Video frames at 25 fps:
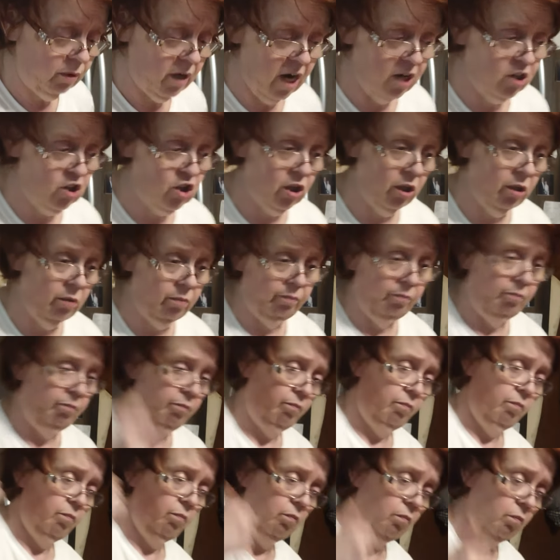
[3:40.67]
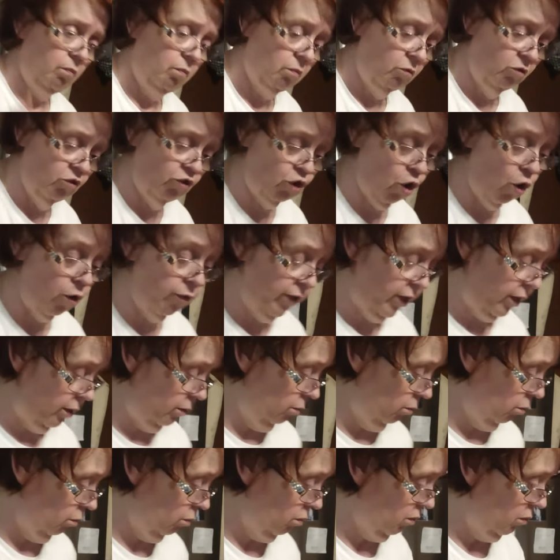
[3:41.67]
actually serve it.
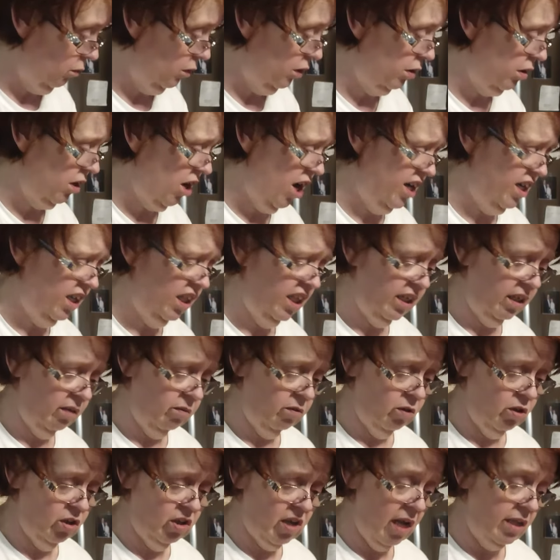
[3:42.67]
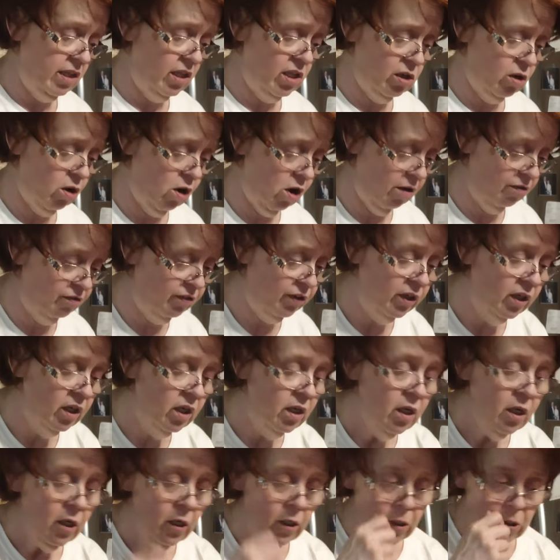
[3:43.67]
It kind of like sets it off.
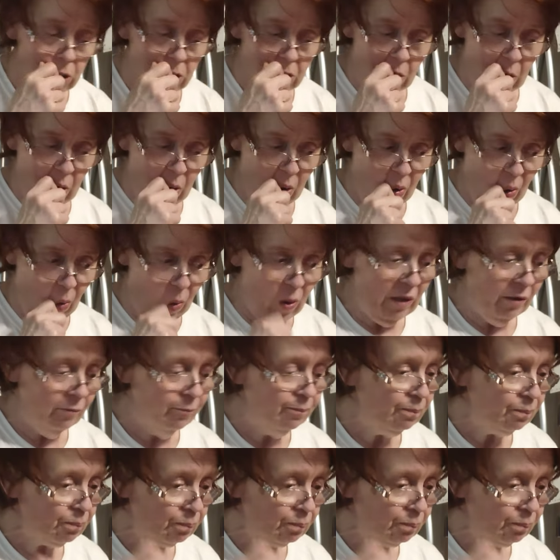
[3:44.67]
So